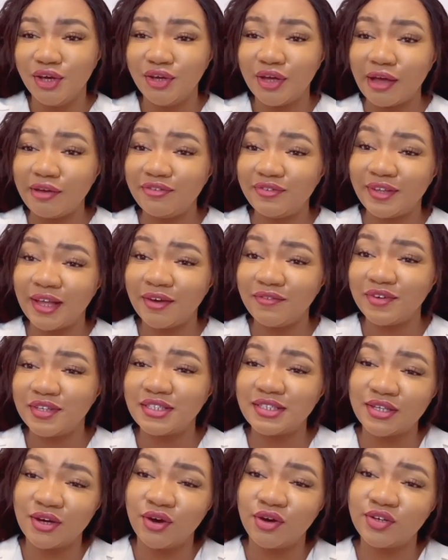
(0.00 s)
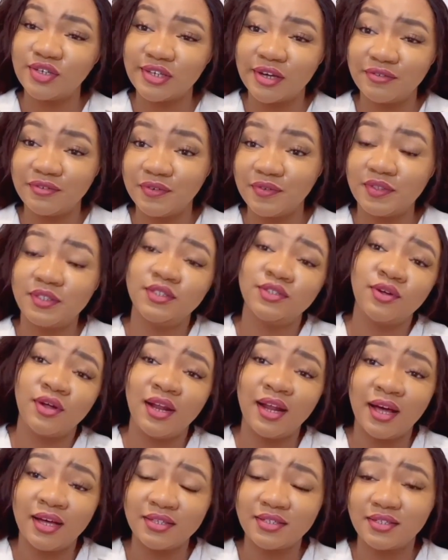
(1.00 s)
the affidavit is
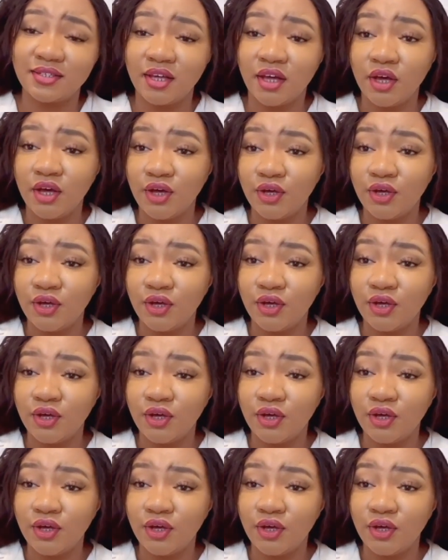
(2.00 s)
$115,